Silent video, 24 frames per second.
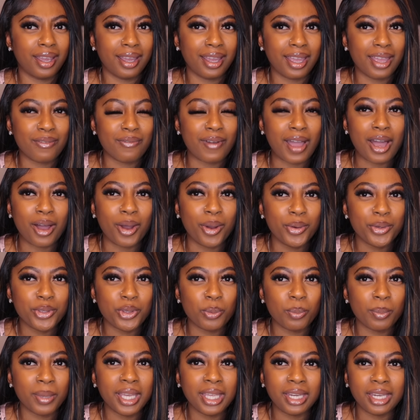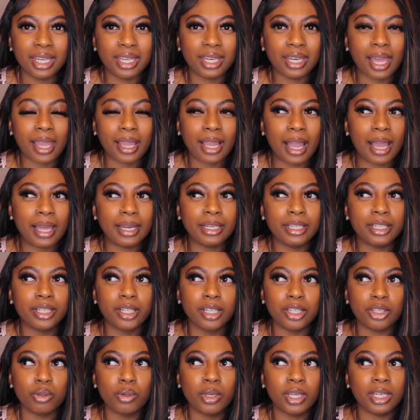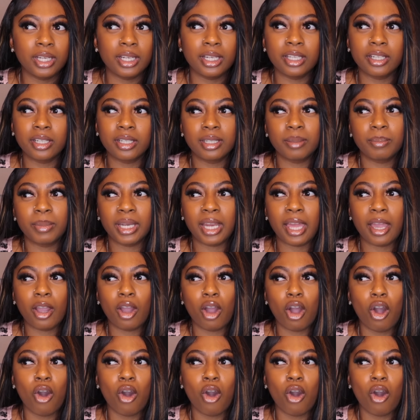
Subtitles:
I owe you money, like you could have literally been like,